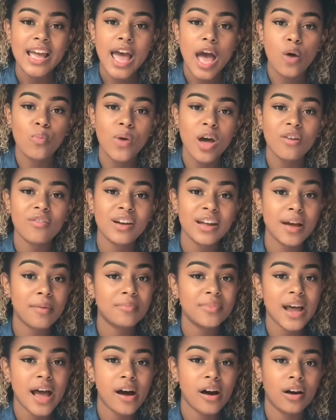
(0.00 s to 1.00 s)
And where I
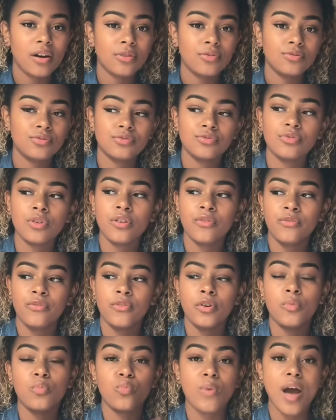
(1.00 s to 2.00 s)
am now,
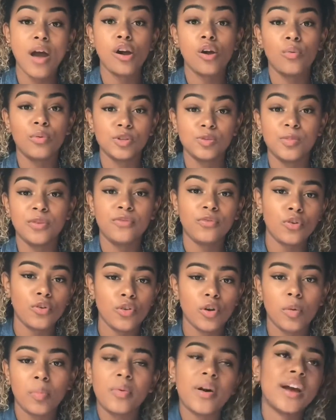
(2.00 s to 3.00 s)
from where I was before
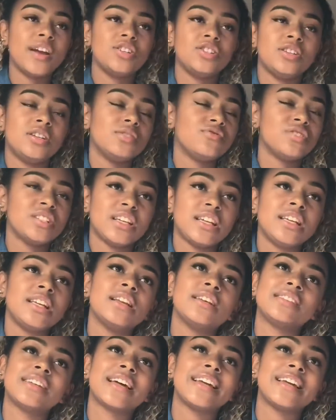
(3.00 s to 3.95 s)
the operation, is ridiculous.